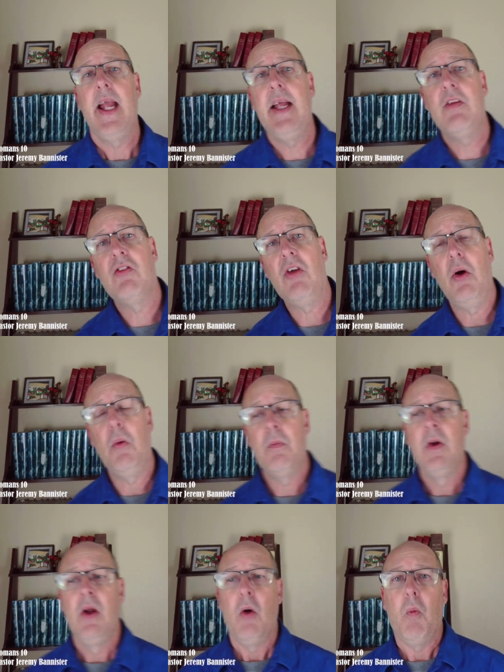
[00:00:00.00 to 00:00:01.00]
And so
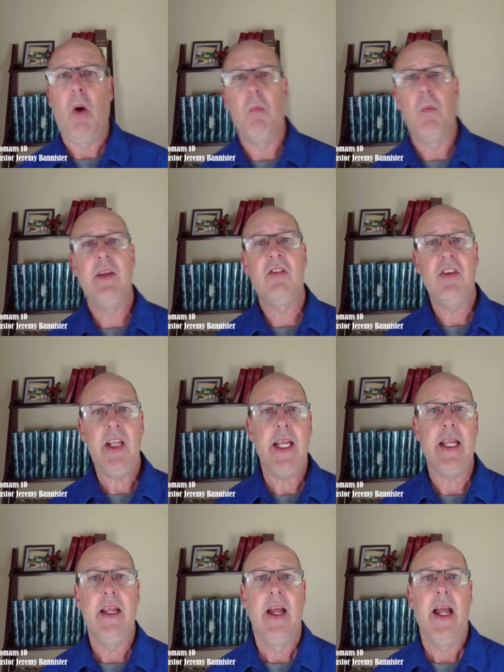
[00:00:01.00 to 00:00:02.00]
what we
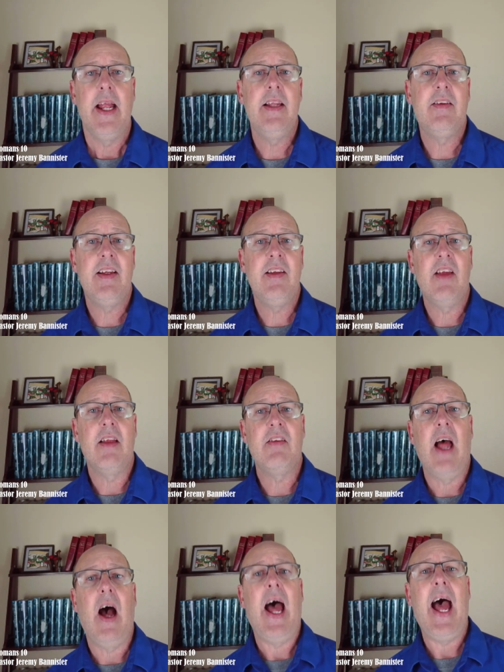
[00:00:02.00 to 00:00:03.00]
see is he
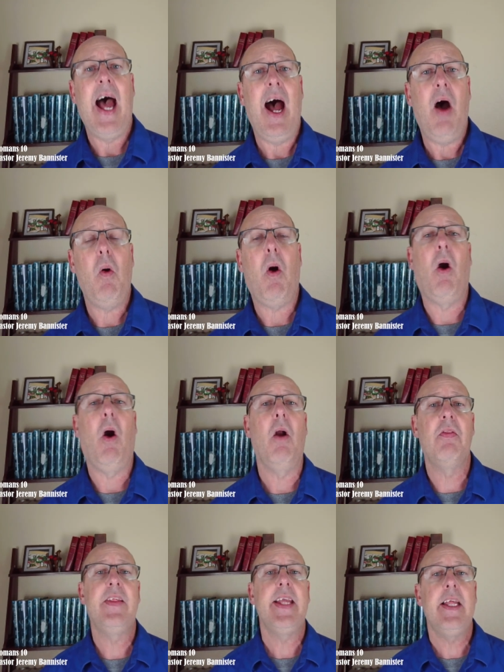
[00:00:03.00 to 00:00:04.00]
says, How
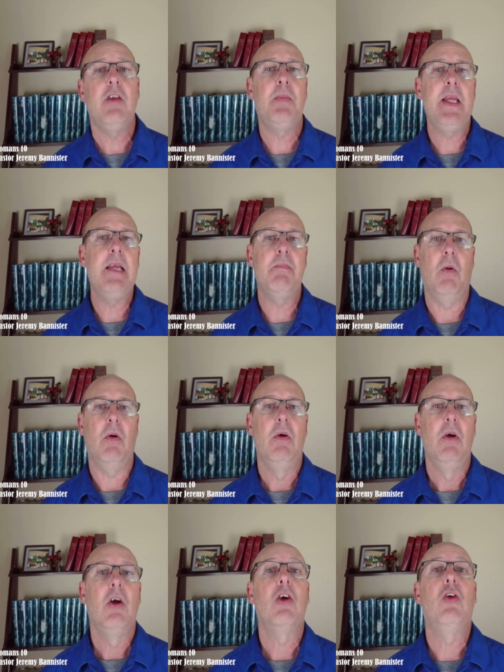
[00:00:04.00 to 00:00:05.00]
are these people
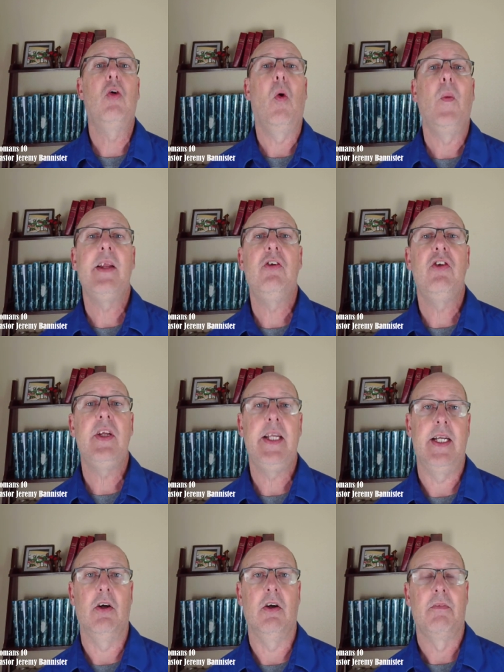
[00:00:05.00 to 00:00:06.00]
going to
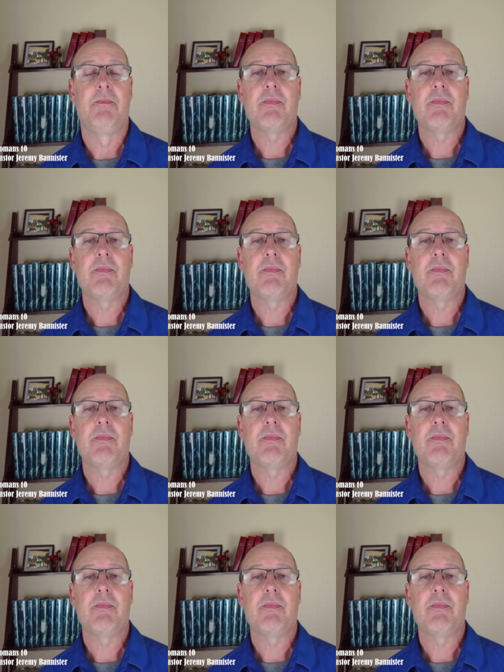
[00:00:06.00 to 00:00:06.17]
hear?